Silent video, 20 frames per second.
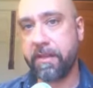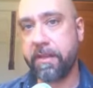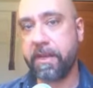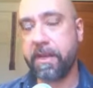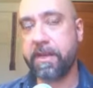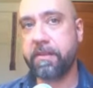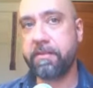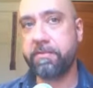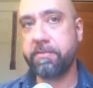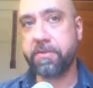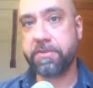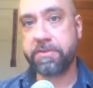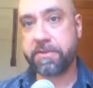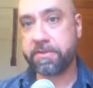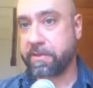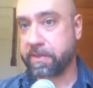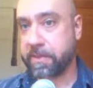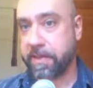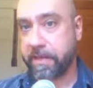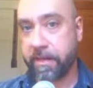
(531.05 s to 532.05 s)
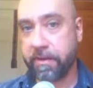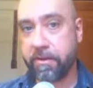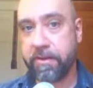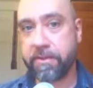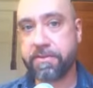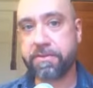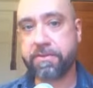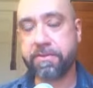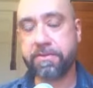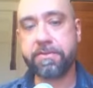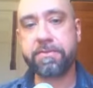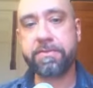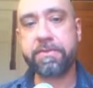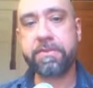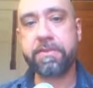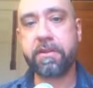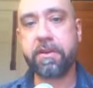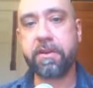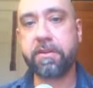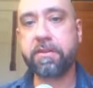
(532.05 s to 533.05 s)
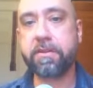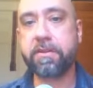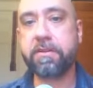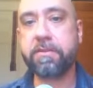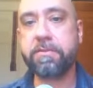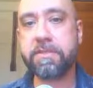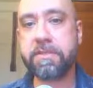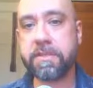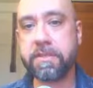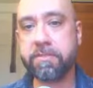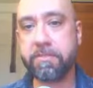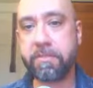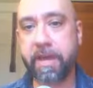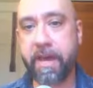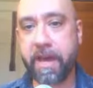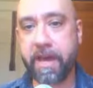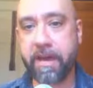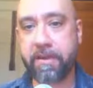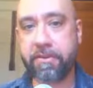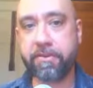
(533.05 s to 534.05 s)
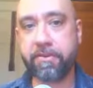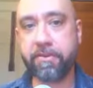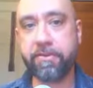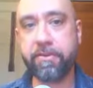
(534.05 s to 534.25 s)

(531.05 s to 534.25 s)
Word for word: and most of the characters are closely patterned